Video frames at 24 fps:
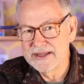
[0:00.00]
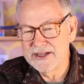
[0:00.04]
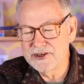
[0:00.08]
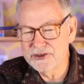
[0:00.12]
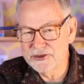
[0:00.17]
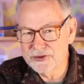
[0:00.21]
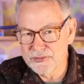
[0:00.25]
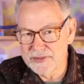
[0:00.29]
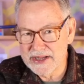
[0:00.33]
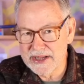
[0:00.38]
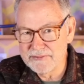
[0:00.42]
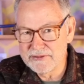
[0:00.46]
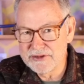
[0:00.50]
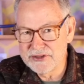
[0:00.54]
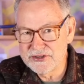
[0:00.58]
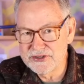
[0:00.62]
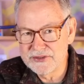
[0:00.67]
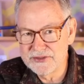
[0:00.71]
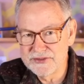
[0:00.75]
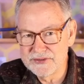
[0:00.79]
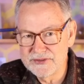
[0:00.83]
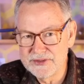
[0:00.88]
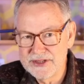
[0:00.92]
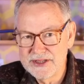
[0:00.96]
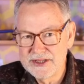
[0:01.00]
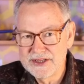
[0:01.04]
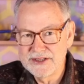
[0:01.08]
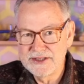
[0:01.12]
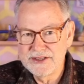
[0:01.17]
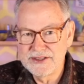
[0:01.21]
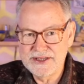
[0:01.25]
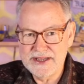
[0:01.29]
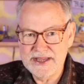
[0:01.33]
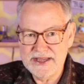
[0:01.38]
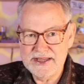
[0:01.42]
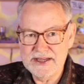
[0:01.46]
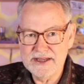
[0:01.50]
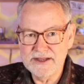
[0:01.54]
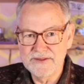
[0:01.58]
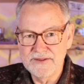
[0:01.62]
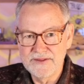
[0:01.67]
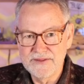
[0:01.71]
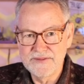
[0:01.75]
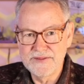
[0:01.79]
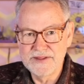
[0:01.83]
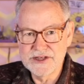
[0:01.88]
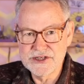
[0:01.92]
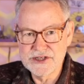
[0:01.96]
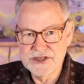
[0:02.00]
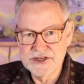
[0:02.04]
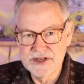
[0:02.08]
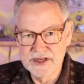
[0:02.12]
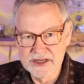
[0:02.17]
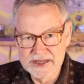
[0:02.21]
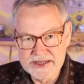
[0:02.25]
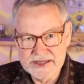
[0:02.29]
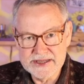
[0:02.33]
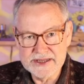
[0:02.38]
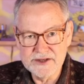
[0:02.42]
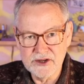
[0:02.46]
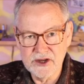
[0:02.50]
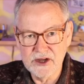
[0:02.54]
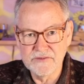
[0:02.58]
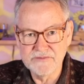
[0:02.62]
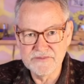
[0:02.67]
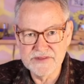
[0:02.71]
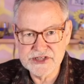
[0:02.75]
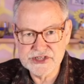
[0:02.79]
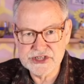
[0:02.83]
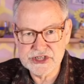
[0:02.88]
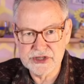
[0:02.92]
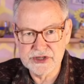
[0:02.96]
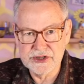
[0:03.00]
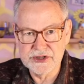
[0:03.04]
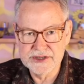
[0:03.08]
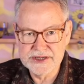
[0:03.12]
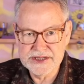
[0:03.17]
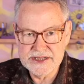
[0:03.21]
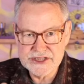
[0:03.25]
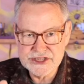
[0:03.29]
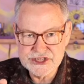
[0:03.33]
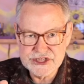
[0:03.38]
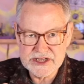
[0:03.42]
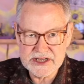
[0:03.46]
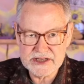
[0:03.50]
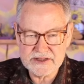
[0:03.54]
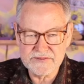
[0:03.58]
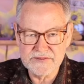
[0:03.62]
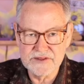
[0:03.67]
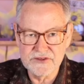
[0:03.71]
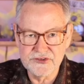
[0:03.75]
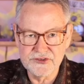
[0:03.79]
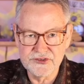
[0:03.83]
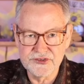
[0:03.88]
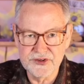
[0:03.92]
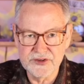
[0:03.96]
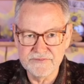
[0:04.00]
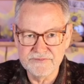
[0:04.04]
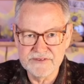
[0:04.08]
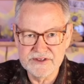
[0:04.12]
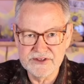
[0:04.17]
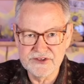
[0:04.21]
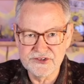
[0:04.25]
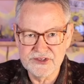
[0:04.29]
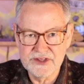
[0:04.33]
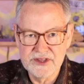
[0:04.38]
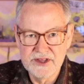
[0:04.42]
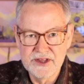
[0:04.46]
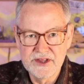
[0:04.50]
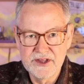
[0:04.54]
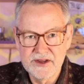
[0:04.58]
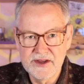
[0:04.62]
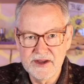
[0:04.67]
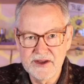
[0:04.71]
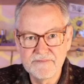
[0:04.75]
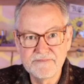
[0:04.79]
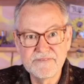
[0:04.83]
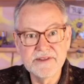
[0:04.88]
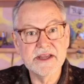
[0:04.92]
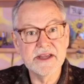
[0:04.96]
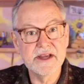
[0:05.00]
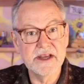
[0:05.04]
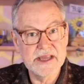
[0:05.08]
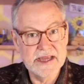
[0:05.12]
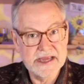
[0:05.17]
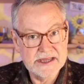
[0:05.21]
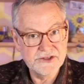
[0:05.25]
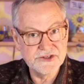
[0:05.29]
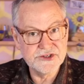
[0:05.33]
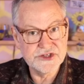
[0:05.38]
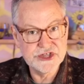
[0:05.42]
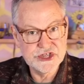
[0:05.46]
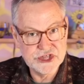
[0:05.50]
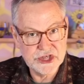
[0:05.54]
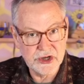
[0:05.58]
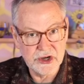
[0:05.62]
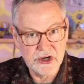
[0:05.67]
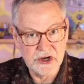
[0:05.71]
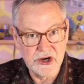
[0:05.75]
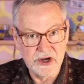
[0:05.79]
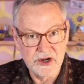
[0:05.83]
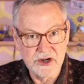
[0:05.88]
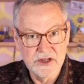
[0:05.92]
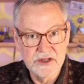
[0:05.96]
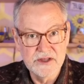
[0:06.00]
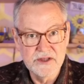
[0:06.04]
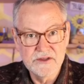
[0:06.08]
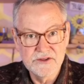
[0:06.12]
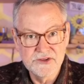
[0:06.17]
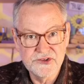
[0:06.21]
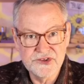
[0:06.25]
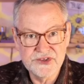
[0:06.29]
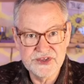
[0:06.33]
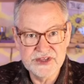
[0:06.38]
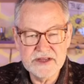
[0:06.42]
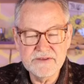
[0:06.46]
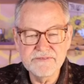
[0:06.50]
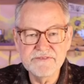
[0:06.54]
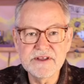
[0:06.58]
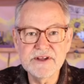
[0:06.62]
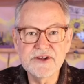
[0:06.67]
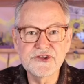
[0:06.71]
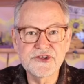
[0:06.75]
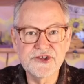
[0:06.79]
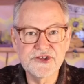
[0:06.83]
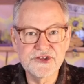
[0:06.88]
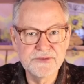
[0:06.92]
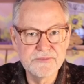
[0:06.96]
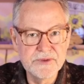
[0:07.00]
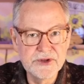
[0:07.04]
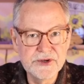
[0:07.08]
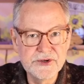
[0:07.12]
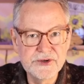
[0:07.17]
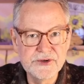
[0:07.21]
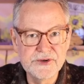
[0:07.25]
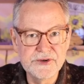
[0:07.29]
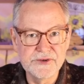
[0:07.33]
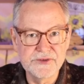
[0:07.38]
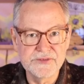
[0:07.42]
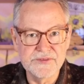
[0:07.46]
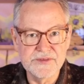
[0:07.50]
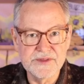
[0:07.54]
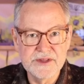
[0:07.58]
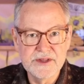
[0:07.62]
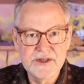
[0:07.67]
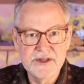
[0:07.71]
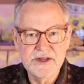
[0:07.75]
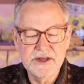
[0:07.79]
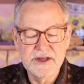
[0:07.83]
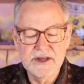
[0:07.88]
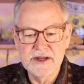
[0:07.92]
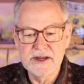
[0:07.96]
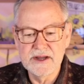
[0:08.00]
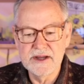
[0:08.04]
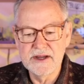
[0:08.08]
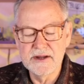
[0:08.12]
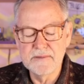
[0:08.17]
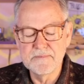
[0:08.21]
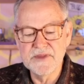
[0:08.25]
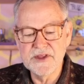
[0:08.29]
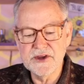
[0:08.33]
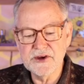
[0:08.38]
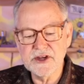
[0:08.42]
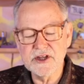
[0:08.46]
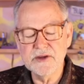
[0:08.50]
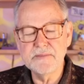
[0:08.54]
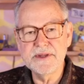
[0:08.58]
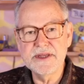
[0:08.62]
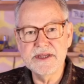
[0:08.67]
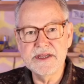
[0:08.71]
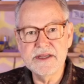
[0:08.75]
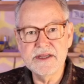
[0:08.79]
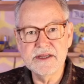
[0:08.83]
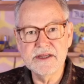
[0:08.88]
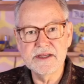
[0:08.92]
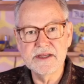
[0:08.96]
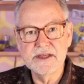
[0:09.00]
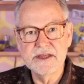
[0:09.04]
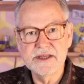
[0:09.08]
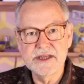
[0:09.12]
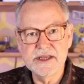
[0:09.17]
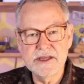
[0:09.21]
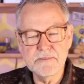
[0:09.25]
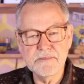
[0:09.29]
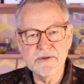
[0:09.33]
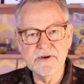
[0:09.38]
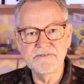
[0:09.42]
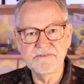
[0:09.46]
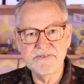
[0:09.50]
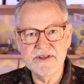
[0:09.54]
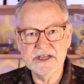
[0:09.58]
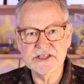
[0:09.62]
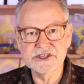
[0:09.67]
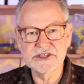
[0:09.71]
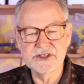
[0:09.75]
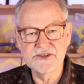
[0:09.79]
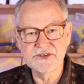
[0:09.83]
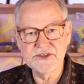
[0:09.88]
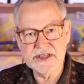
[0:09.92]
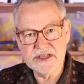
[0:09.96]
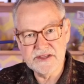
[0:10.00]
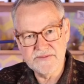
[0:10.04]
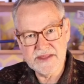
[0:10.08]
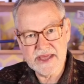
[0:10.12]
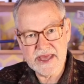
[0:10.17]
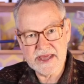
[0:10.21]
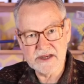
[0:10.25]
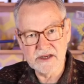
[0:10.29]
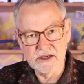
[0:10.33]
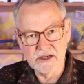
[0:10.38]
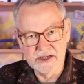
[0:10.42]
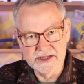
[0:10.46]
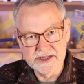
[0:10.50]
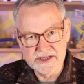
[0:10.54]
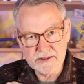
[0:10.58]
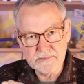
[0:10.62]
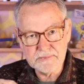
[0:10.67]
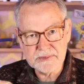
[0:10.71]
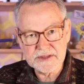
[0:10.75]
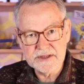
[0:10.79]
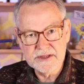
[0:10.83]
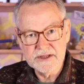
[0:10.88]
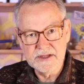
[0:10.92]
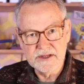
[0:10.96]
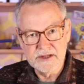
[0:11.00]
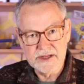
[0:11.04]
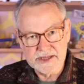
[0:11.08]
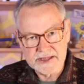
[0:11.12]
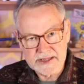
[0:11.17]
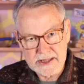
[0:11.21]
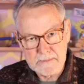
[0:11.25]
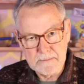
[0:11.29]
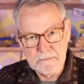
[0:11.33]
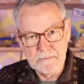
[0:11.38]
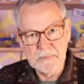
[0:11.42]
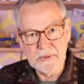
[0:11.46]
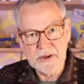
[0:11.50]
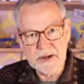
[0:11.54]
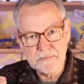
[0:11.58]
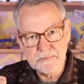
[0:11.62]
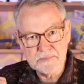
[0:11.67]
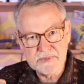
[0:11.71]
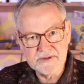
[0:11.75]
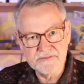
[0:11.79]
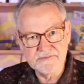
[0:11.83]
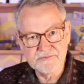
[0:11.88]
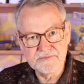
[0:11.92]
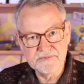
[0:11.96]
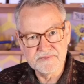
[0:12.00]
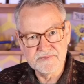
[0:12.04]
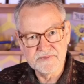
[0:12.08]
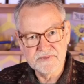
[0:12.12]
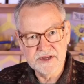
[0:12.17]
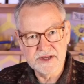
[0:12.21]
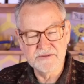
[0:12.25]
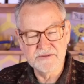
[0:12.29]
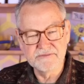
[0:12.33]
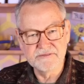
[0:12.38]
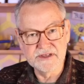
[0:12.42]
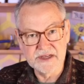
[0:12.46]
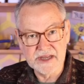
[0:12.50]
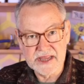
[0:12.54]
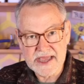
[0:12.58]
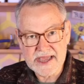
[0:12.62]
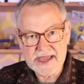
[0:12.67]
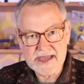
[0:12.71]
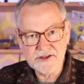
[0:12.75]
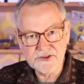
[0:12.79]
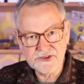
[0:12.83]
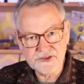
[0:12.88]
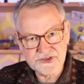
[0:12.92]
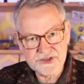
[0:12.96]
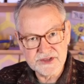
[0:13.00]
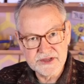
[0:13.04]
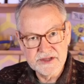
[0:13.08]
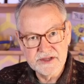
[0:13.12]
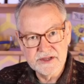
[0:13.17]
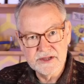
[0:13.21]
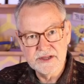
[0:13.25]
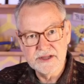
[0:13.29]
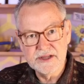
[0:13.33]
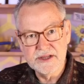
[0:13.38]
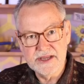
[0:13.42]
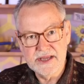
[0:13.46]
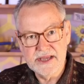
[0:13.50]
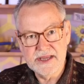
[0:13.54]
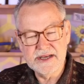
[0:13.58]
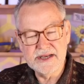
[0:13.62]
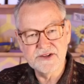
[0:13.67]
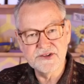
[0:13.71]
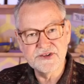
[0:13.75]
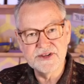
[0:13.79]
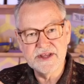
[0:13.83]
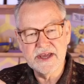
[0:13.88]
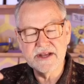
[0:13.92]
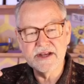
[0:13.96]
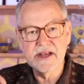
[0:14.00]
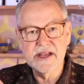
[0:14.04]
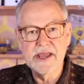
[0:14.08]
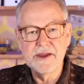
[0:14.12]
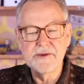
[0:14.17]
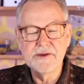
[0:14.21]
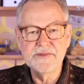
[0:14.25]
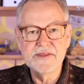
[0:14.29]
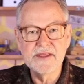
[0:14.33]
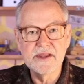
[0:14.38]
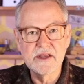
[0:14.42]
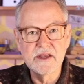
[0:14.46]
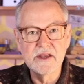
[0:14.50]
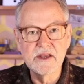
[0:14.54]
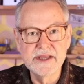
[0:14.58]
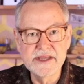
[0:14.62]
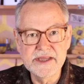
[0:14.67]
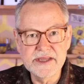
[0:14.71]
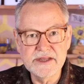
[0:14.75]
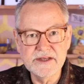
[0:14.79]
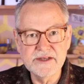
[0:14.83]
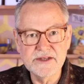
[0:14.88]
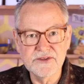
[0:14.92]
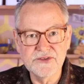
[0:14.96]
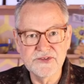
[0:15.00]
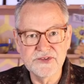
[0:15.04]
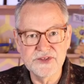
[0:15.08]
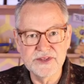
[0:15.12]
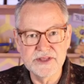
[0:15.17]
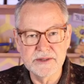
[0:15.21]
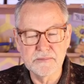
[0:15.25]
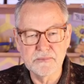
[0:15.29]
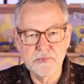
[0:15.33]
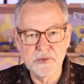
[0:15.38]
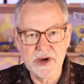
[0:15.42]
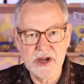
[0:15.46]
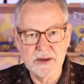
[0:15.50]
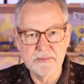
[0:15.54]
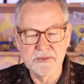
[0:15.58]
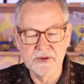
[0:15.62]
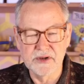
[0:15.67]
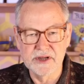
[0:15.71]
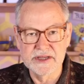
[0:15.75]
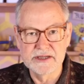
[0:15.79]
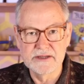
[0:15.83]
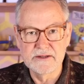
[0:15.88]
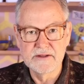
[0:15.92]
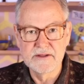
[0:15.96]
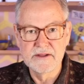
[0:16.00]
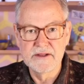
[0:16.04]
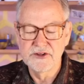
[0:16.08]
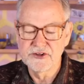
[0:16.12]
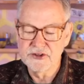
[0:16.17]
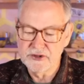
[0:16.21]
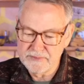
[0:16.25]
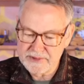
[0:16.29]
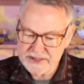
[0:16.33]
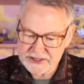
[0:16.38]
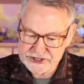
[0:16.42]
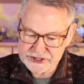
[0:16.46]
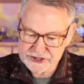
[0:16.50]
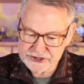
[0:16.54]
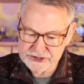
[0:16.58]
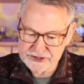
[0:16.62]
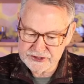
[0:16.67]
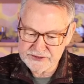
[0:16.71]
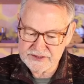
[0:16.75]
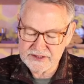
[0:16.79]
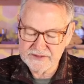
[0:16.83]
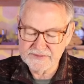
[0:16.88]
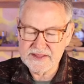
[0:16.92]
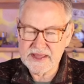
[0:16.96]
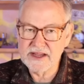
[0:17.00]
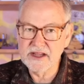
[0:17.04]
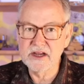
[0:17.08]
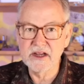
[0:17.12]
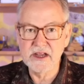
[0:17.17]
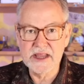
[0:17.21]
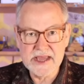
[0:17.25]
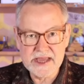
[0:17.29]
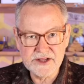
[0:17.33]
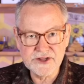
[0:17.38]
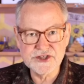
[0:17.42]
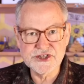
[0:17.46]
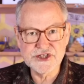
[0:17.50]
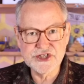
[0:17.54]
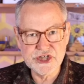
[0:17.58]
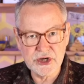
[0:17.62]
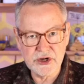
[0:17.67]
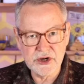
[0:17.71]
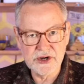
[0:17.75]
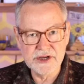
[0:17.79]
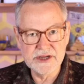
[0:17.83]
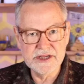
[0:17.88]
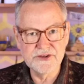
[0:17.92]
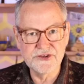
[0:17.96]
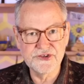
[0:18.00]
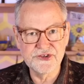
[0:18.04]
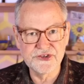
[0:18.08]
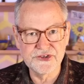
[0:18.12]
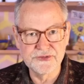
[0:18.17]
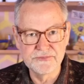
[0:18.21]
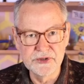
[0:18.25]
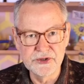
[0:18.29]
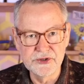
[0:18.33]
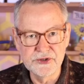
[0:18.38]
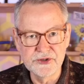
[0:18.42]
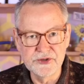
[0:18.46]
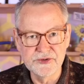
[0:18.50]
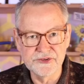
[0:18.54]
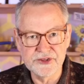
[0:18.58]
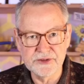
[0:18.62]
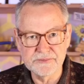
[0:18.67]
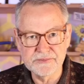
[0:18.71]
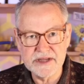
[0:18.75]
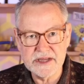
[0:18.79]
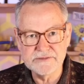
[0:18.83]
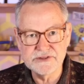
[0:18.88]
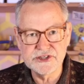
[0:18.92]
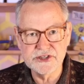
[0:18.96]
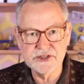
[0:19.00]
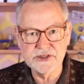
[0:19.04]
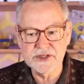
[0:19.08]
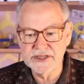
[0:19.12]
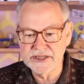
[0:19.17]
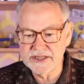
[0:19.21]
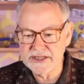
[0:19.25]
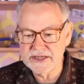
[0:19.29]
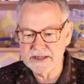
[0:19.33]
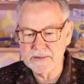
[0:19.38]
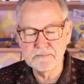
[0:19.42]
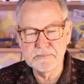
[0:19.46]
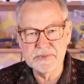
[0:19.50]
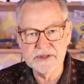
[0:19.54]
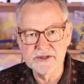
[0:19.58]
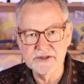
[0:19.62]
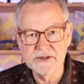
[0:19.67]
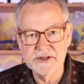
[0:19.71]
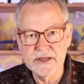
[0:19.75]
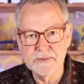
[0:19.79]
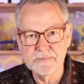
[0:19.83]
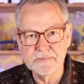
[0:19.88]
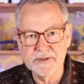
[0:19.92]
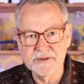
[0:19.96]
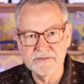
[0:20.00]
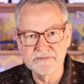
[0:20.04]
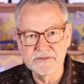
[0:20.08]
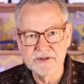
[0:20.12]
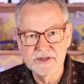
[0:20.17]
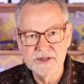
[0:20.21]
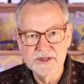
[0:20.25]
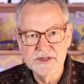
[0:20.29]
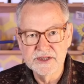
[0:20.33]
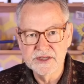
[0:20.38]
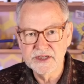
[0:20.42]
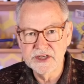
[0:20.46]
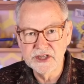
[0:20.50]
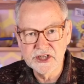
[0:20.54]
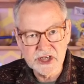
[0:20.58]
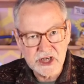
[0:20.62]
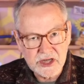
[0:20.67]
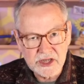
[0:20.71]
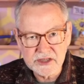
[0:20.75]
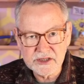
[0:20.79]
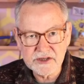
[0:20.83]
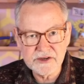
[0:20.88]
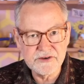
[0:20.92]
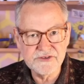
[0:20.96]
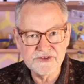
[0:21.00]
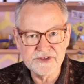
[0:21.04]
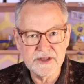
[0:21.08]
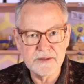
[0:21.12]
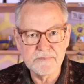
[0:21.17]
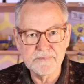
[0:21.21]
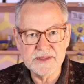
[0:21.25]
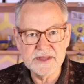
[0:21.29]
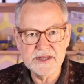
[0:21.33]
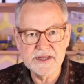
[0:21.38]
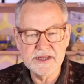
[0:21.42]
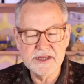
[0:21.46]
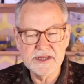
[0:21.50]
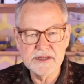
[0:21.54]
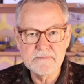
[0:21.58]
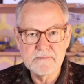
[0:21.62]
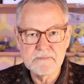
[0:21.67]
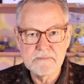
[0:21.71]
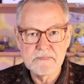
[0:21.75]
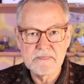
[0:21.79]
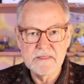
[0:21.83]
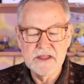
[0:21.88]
Here's what I would do. Take the lid off the jar and check the surface of the glass jar. See if it's smooth. There could be imperfections in that lip, like a bump of glass, and it's not allowing the lid to sit properly. So make sure that that glass jar is smooth. Sometimes you can get a buildup of gunk or something.